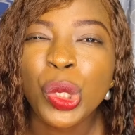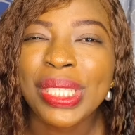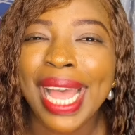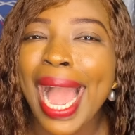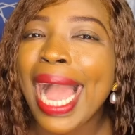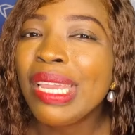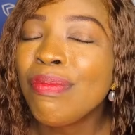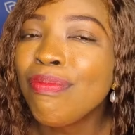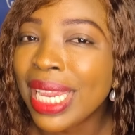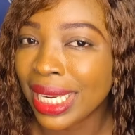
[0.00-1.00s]
videos that I
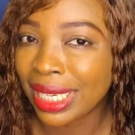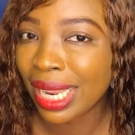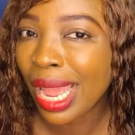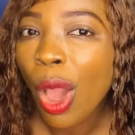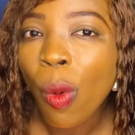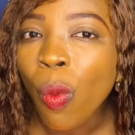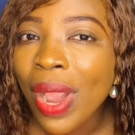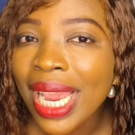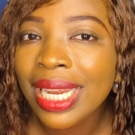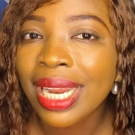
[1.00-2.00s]
made
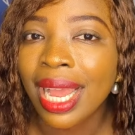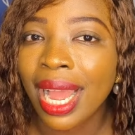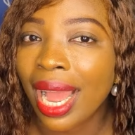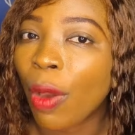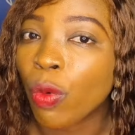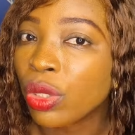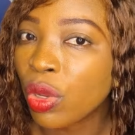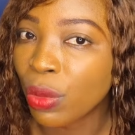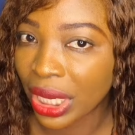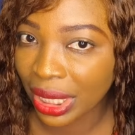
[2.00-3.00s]
when I was
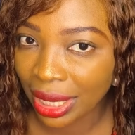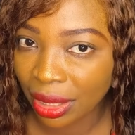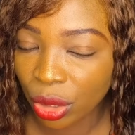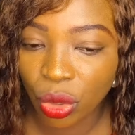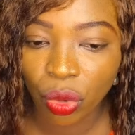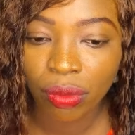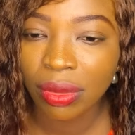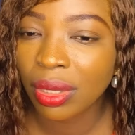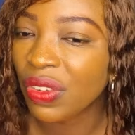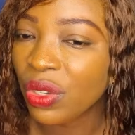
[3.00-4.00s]
not monetized. So
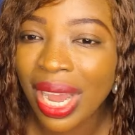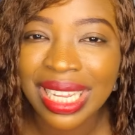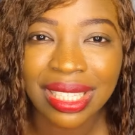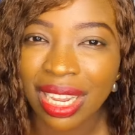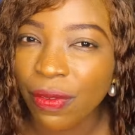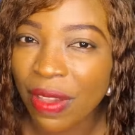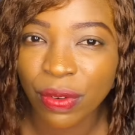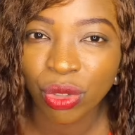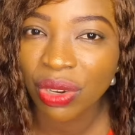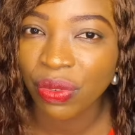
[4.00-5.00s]
the video has like
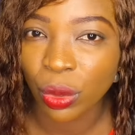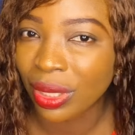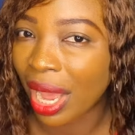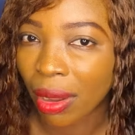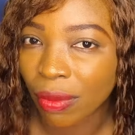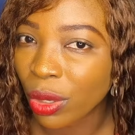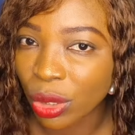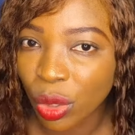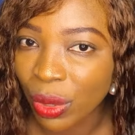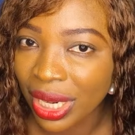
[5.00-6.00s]
500 views that
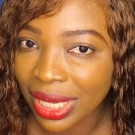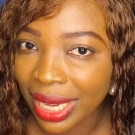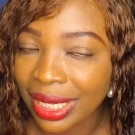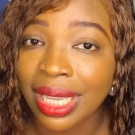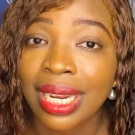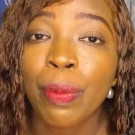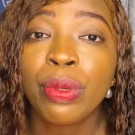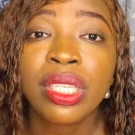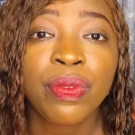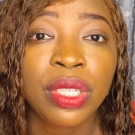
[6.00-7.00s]
was not monetized. Then I
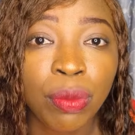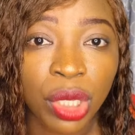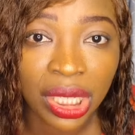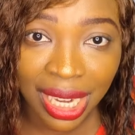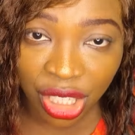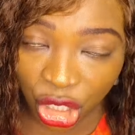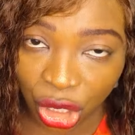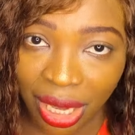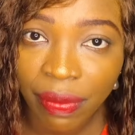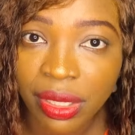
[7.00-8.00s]
put it for the
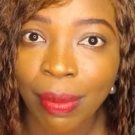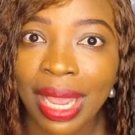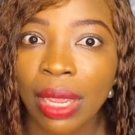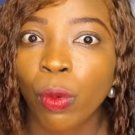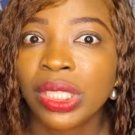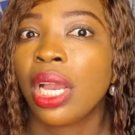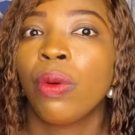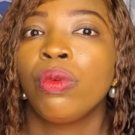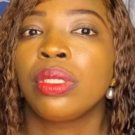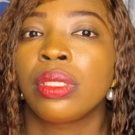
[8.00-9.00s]
monetization after my watch
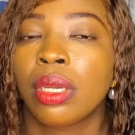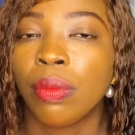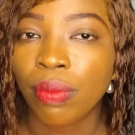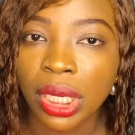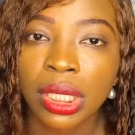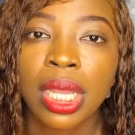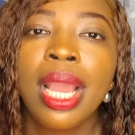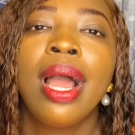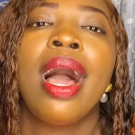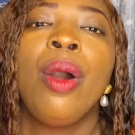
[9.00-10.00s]
hour was complete.
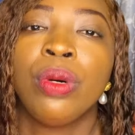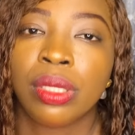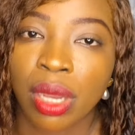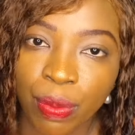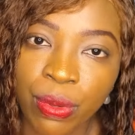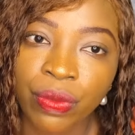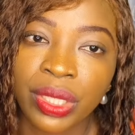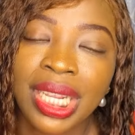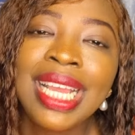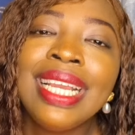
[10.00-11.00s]
I was
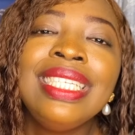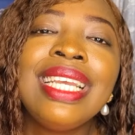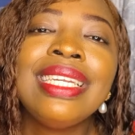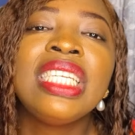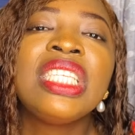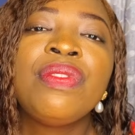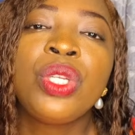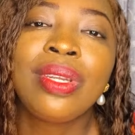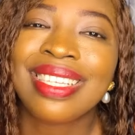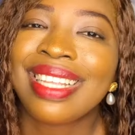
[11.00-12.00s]
approved. Then this
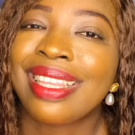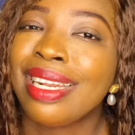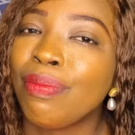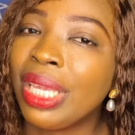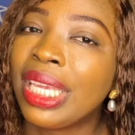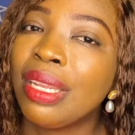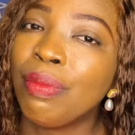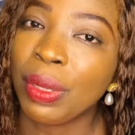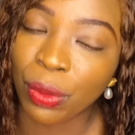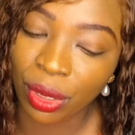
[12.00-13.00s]
video now started making
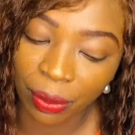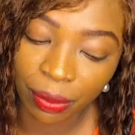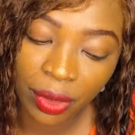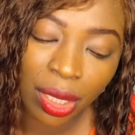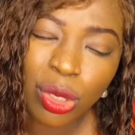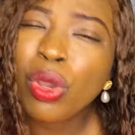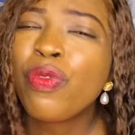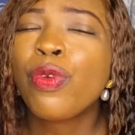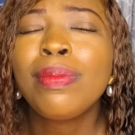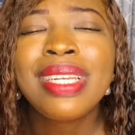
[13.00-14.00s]
me money. So
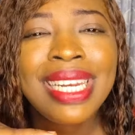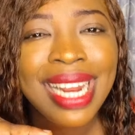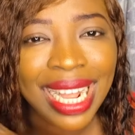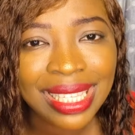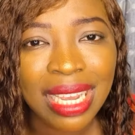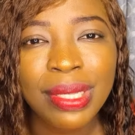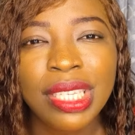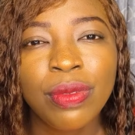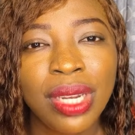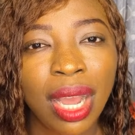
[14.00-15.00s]
from that time
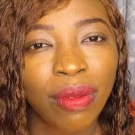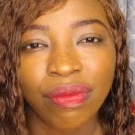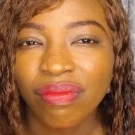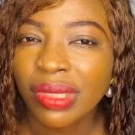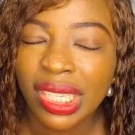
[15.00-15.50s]
till now,